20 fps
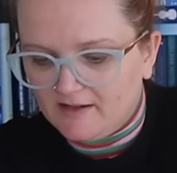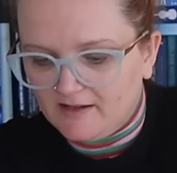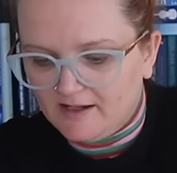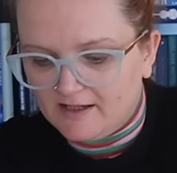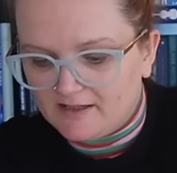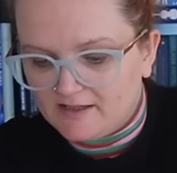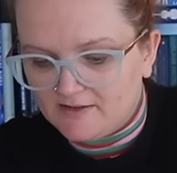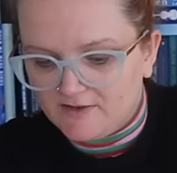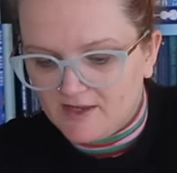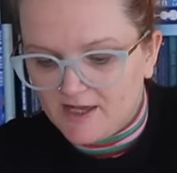
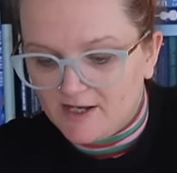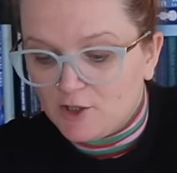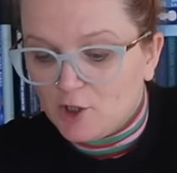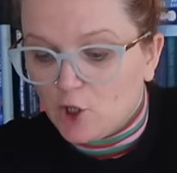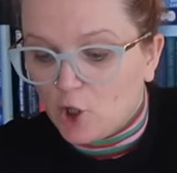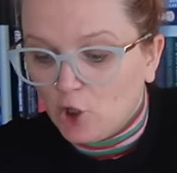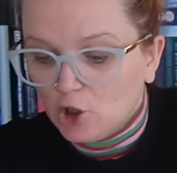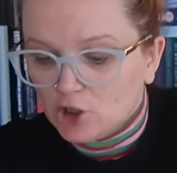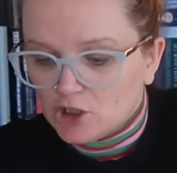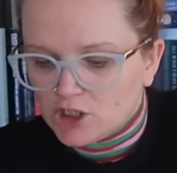and if they're
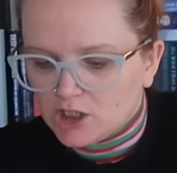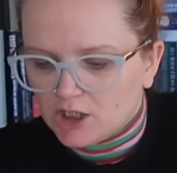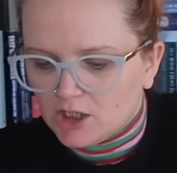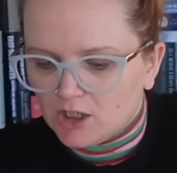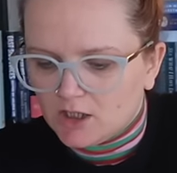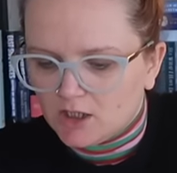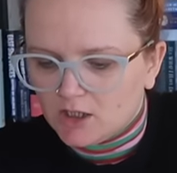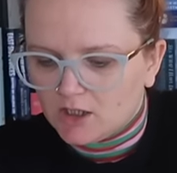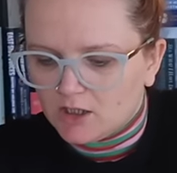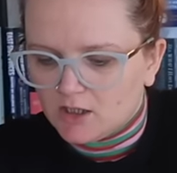not,
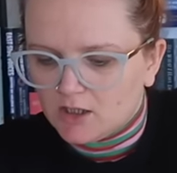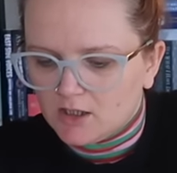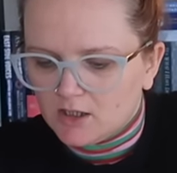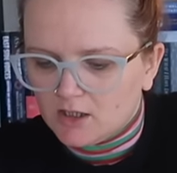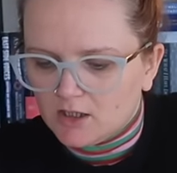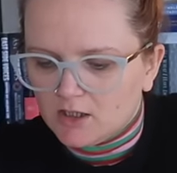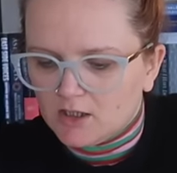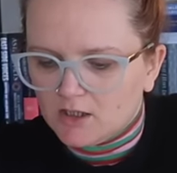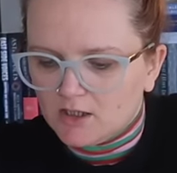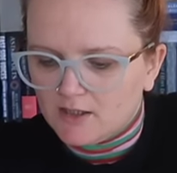
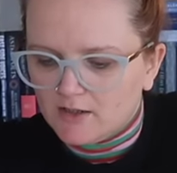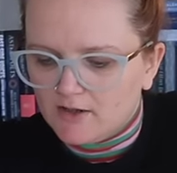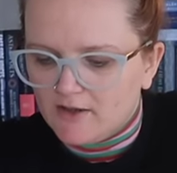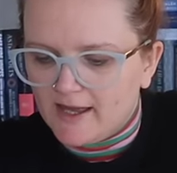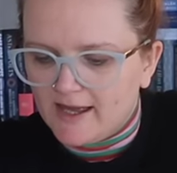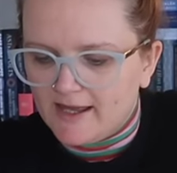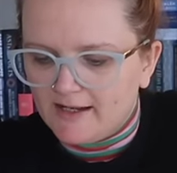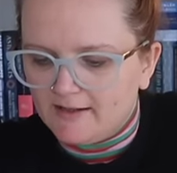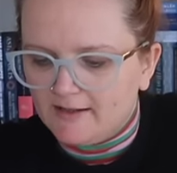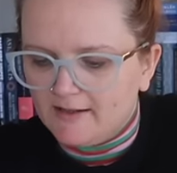
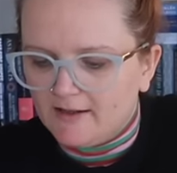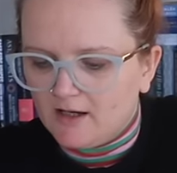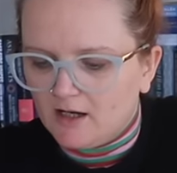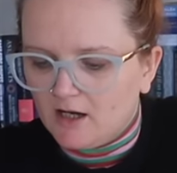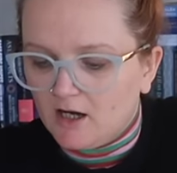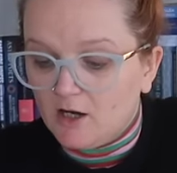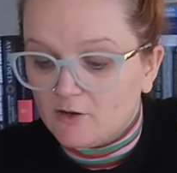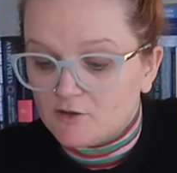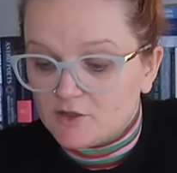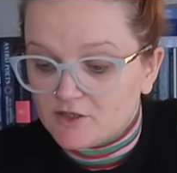then
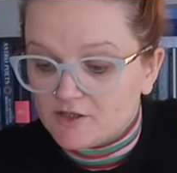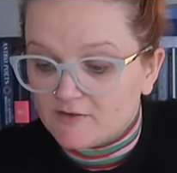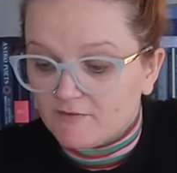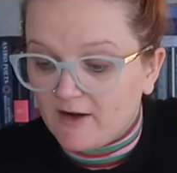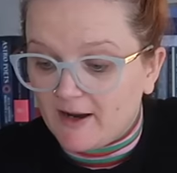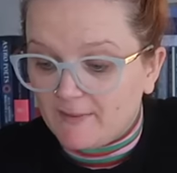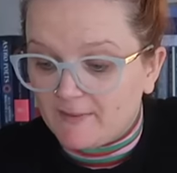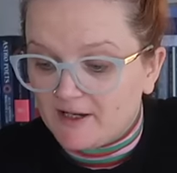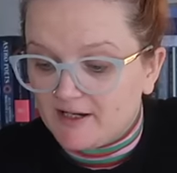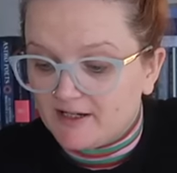I'll do some
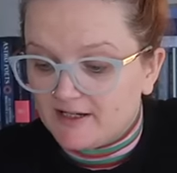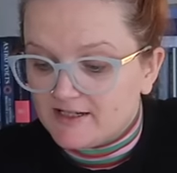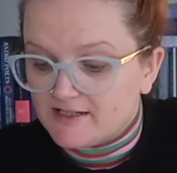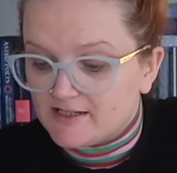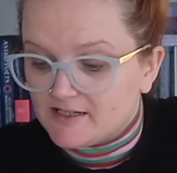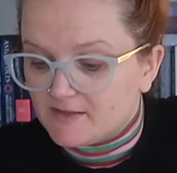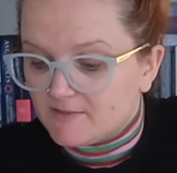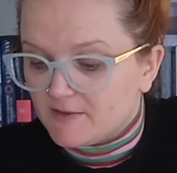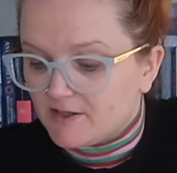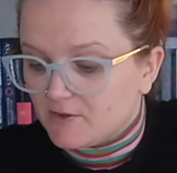wrapping and
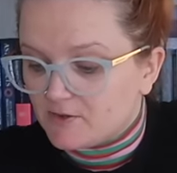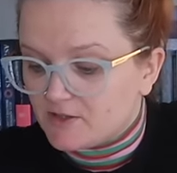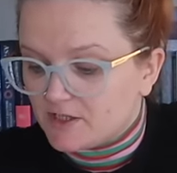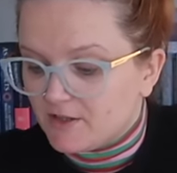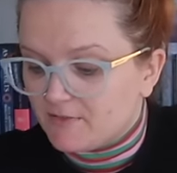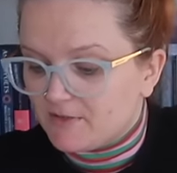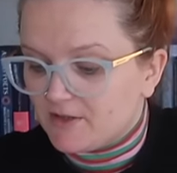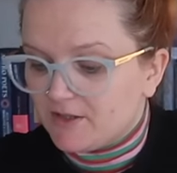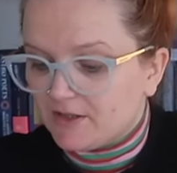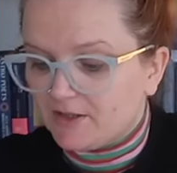listen to my
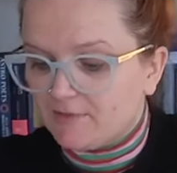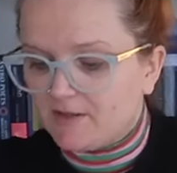audiobook,